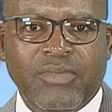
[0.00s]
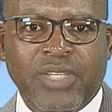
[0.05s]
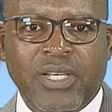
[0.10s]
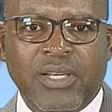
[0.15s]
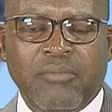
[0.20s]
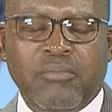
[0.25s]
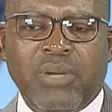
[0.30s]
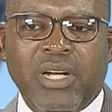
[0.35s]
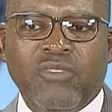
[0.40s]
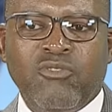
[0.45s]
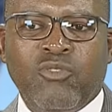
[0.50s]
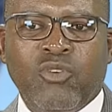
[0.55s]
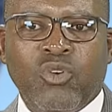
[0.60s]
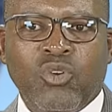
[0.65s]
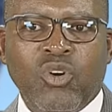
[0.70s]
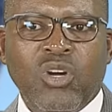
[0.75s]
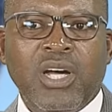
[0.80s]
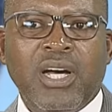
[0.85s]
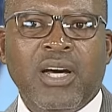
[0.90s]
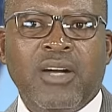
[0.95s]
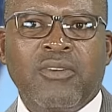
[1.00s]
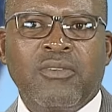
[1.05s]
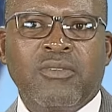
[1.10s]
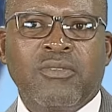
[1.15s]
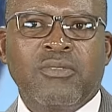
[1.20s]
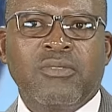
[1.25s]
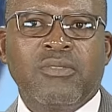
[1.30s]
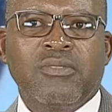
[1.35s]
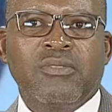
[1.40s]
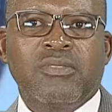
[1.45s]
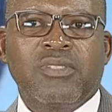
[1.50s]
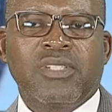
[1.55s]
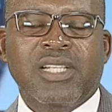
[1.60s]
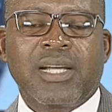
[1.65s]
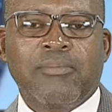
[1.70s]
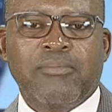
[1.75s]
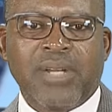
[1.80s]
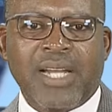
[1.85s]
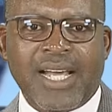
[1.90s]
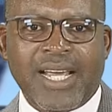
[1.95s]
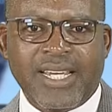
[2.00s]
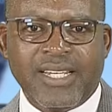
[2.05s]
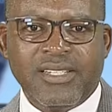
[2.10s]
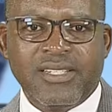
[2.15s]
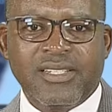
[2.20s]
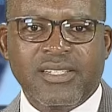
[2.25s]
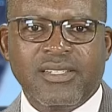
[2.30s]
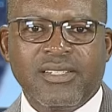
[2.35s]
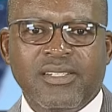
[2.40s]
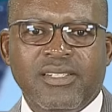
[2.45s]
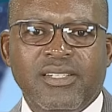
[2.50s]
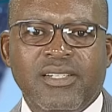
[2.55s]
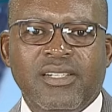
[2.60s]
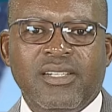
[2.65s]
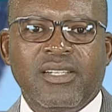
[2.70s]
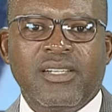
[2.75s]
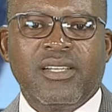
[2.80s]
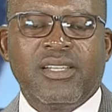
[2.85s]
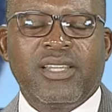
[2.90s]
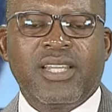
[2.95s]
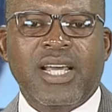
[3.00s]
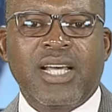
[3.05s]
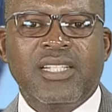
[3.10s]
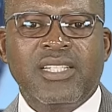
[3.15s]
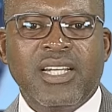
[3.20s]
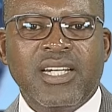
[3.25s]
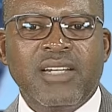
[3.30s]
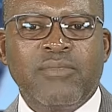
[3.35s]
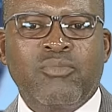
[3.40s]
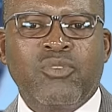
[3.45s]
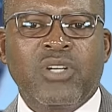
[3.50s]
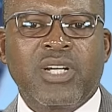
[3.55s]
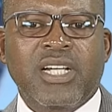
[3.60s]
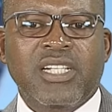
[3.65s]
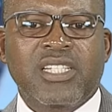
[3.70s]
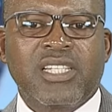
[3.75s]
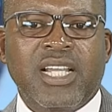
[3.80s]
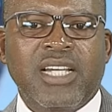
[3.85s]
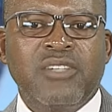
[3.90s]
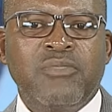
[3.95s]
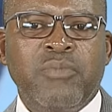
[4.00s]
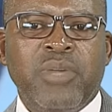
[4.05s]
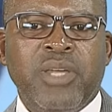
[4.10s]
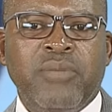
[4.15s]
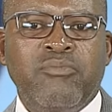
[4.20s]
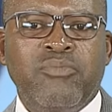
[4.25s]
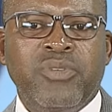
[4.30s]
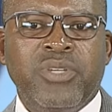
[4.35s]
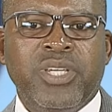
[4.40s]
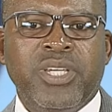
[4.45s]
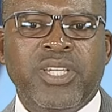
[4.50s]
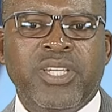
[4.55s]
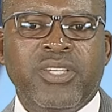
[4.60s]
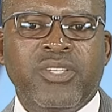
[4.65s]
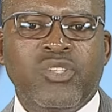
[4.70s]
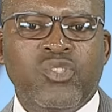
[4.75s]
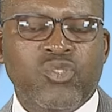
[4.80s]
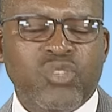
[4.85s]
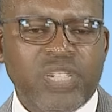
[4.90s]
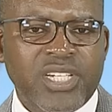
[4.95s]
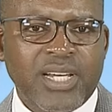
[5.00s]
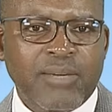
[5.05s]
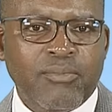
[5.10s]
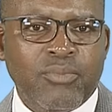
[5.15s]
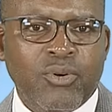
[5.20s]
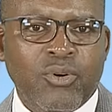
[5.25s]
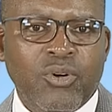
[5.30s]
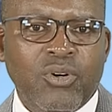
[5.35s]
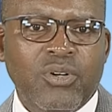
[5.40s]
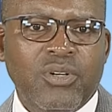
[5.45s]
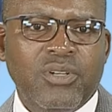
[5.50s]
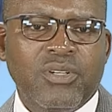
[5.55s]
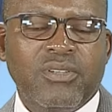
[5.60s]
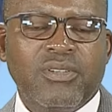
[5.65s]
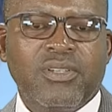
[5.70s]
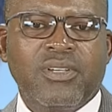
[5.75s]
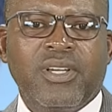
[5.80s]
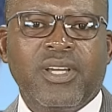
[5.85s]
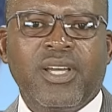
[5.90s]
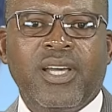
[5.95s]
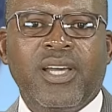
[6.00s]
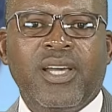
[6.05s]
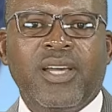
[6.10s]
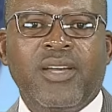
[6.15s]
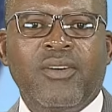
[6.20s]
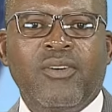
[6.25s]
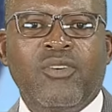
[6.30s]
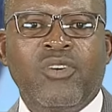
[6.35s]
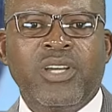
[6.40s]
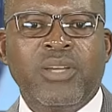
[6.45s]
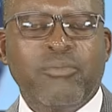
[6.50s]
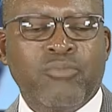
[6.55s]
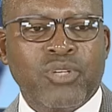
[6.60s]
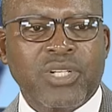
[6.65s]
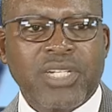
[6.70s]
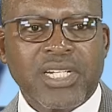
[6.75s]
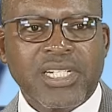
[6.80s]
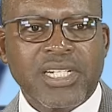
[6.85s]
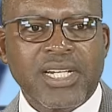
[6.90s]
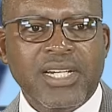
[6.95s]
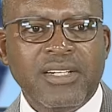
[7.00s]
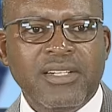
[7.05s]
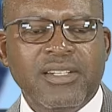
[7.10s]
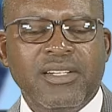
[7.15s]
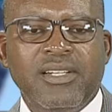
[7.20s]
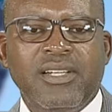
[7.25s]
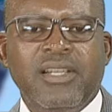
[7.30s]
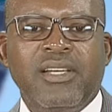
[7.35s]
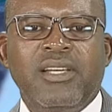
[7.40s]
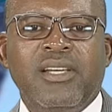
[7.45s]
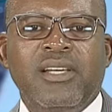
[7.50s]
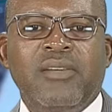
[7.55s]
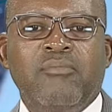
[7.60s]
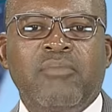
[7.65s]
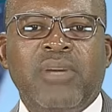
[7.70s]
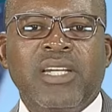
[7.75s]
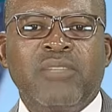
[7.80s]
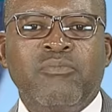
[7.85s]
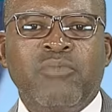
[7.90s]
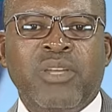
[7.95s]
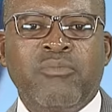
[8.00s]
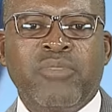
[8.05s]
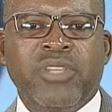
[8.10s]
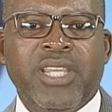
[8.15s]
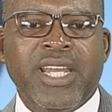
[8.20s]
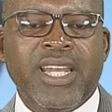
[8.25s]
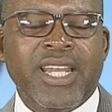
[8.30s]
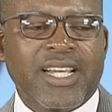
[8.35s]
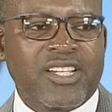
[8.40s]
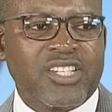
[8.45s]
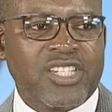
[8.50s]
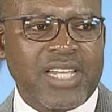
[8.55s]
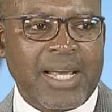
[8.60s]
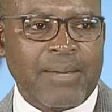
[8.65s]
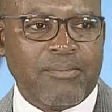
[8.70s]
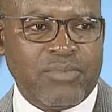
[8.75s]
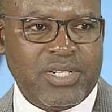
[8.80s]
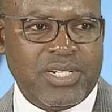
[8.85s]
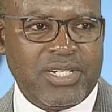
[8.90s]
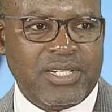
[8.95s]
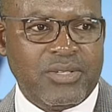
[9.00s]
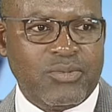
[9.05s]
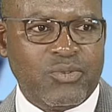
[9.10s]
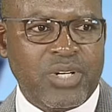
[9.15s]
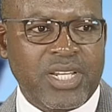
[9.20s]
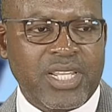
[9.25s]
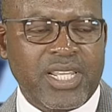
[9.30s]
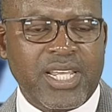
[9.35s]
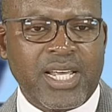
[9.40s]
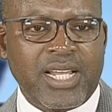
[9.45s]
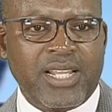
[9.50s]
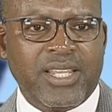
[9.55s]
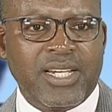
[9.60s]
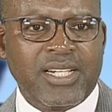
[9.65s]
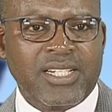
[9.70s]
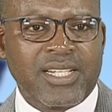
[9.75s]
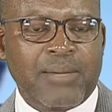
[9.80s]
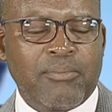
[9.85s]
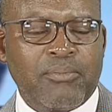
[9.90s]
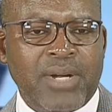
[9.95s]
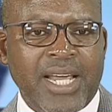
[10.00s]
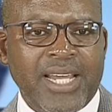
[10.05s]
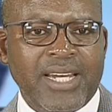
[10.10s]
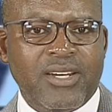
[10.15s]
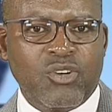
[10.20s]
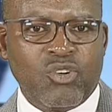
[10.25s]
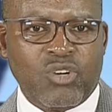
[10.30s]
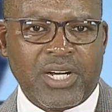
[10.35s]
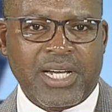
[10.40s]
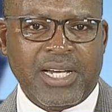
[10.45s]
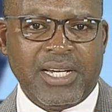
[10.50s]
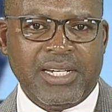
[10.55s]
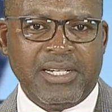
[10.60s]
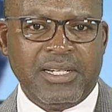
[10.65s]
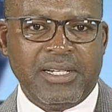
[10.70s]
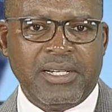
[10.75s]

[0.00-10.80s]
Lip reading: But for local supplies, there are certain products that may be dutiable on importation, but may be then exempt when they are then supplied locally.